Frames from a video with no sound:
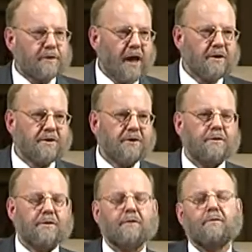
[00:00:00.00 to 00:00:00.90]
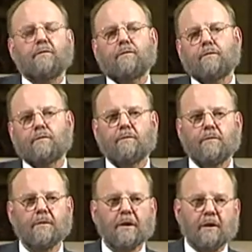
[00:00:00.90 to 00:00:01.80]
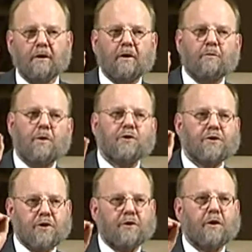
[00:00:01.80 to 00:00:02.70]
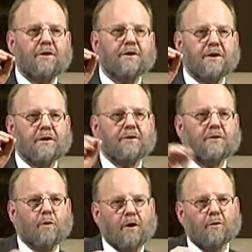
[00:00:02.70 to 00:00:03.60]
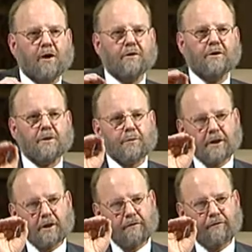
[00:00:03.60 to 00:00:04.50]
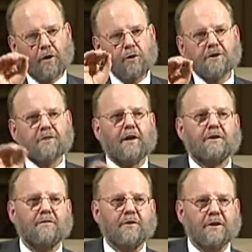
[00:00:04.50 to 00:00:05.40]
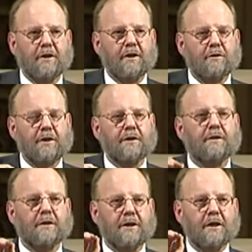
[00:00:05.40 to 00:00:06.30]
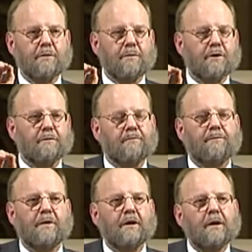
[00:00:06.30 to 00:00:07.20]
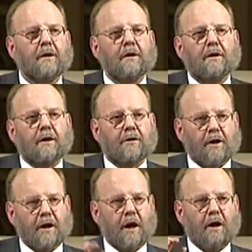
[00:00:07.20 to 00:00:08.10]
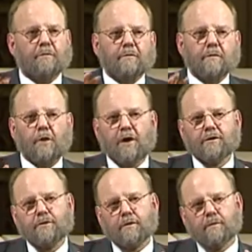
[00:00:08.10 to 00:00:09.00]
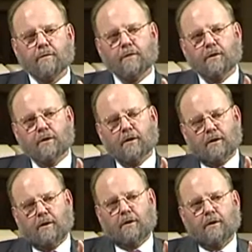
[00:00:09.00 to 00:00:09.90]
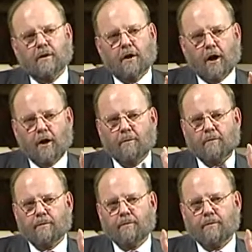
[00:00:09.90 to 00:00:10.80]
cancers. Motor neuron disease is one where there is a particular focus of activity here in Edinburgh. And there are about 5%